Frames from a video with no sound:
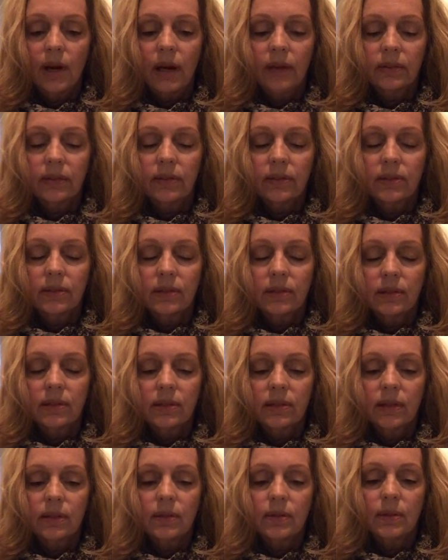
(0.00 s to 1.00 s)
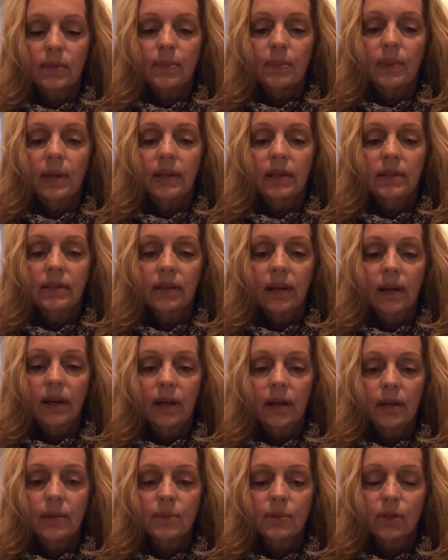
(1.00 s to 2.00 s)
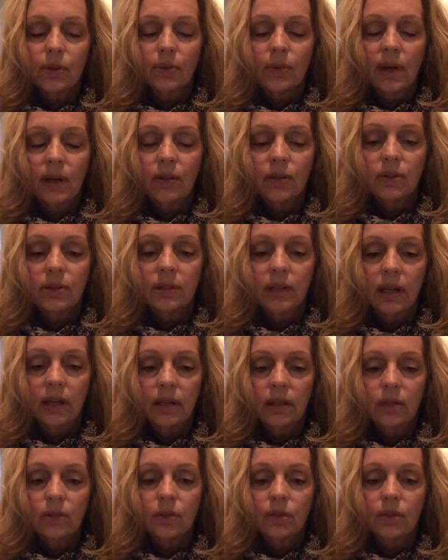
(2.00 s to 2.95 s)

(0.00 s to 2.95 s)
practice this as many times throughout your day.